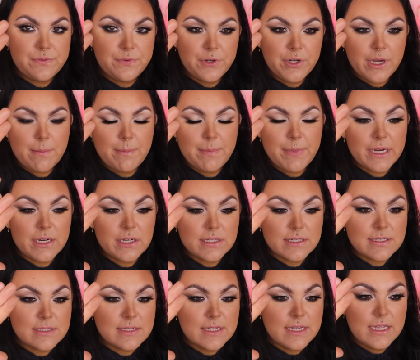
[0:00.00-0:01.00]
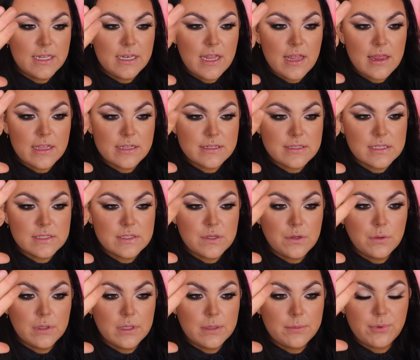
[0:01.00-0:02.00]
for comparison, this is
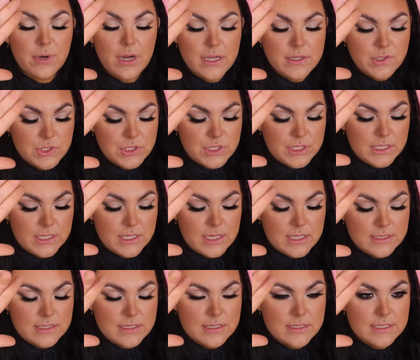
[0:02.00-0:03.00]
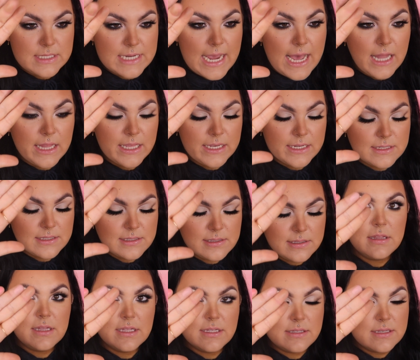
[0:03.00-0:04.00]
Hoola bronzer, this is Dallas,
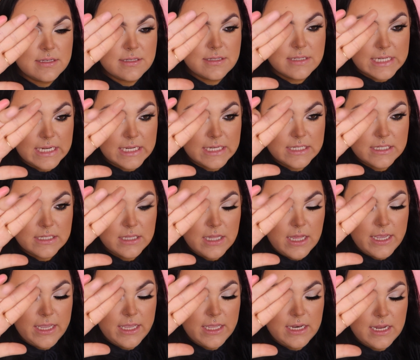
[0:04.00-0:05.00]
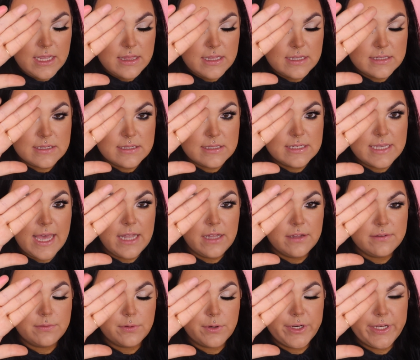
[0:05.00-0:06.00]
this is Dandelion, and this is
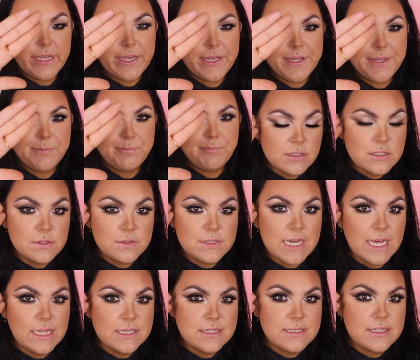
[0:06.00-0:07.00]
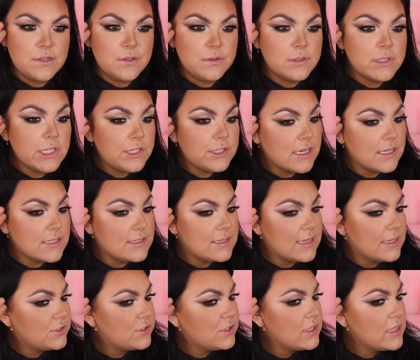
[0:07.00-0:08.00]
California. So Dallas and Hoola are
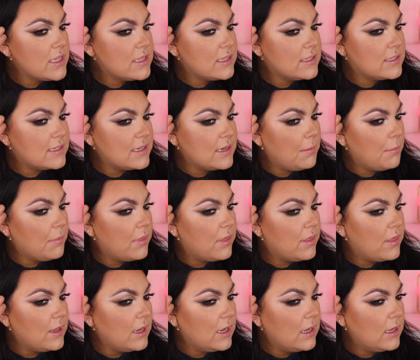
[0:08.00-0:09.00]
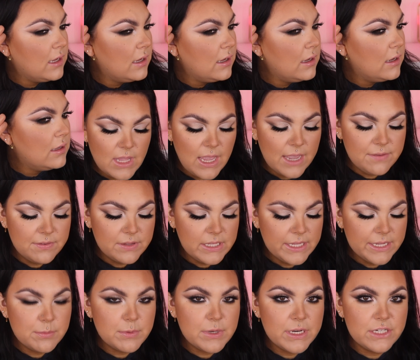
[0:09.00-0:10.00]
essentially the same thing. I feel
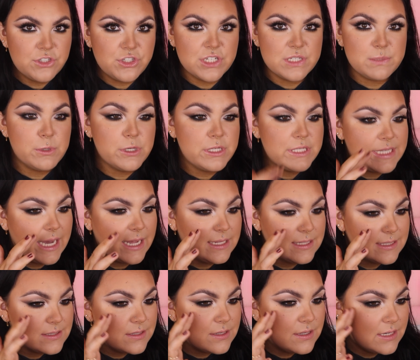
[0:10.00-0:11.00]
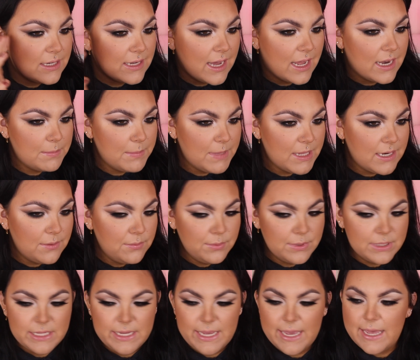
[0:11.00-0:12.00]
like when I just put Dallas on, it kind of made it
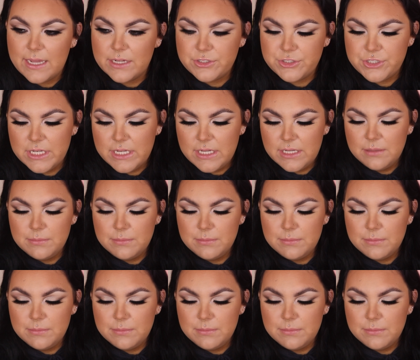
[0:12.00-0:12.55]
really ashy,